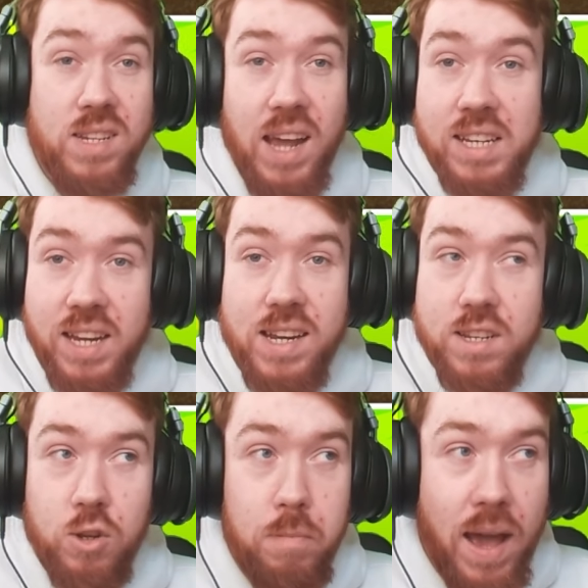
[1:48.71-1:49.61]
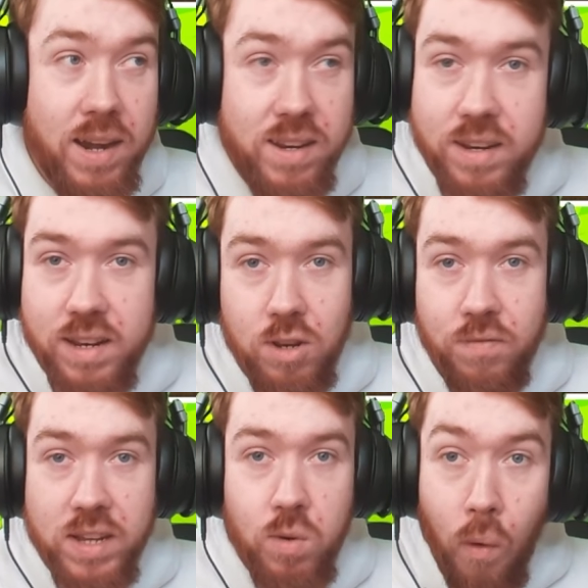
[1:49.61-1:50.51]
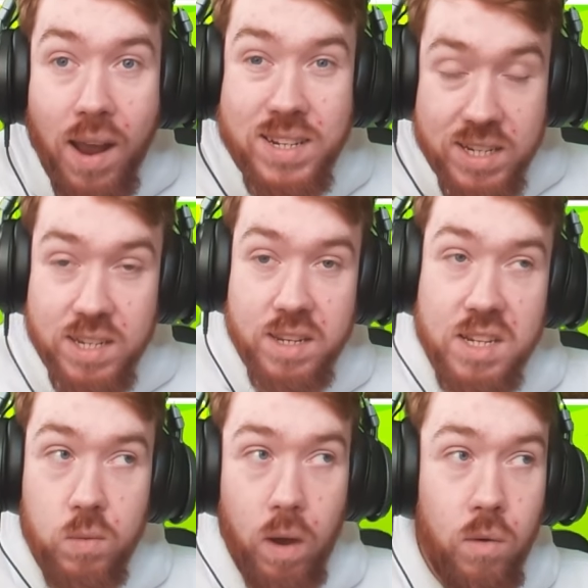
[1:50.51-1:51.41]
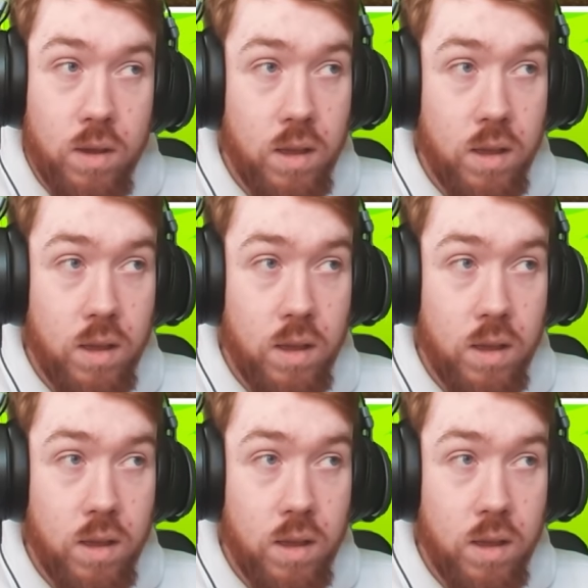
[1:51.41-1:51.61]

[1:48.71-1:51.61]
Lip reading: It's actually ain't too bad, and to be fair, it's quite consistent as well.